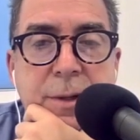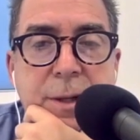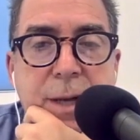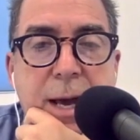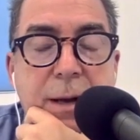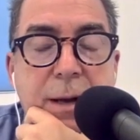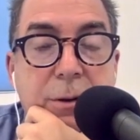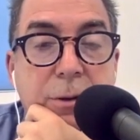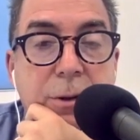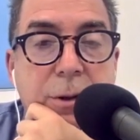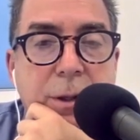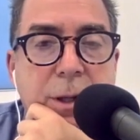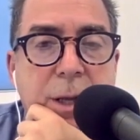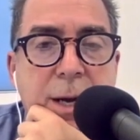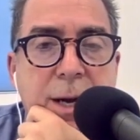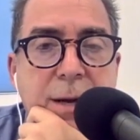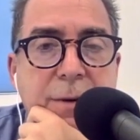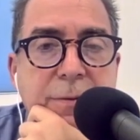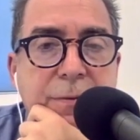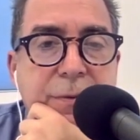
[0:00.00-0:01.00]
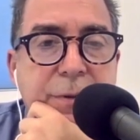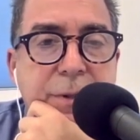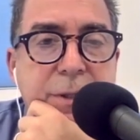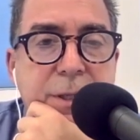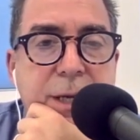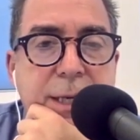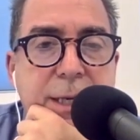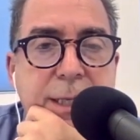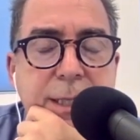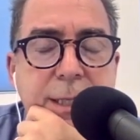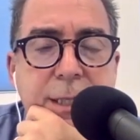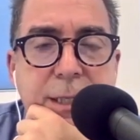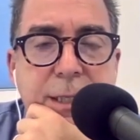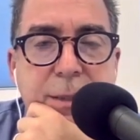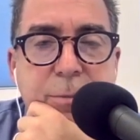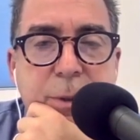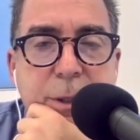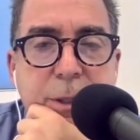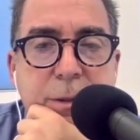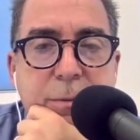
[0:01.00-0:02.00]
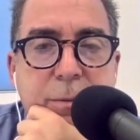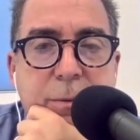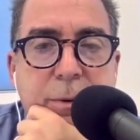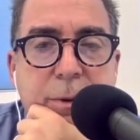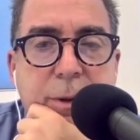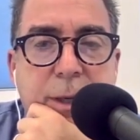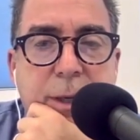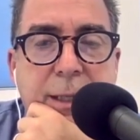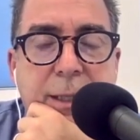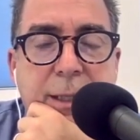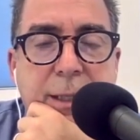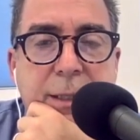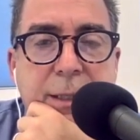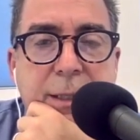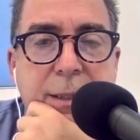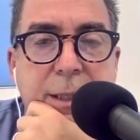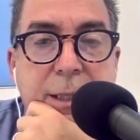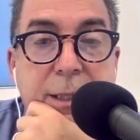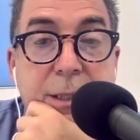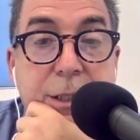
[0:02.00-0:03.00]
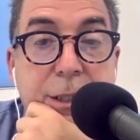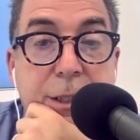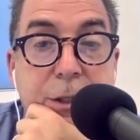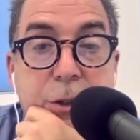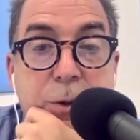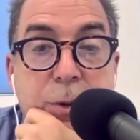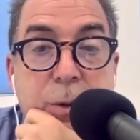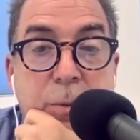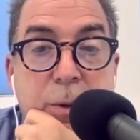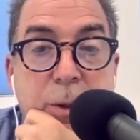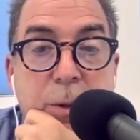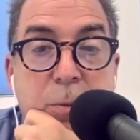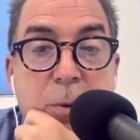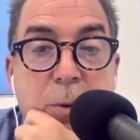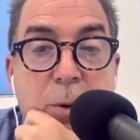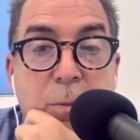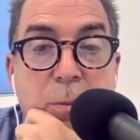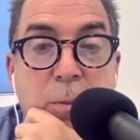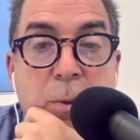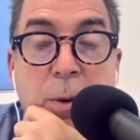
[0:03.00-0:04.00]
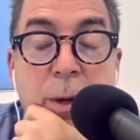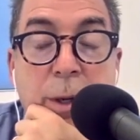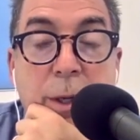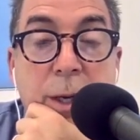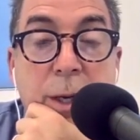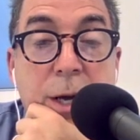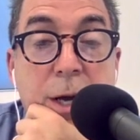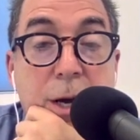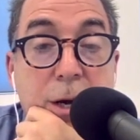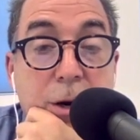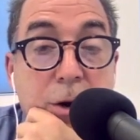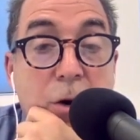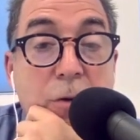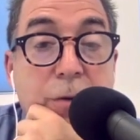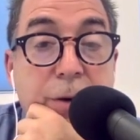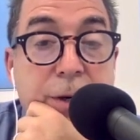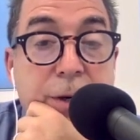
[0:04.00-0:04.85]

how to look at life. It's not easy, but I think it's an extremely important point. COVID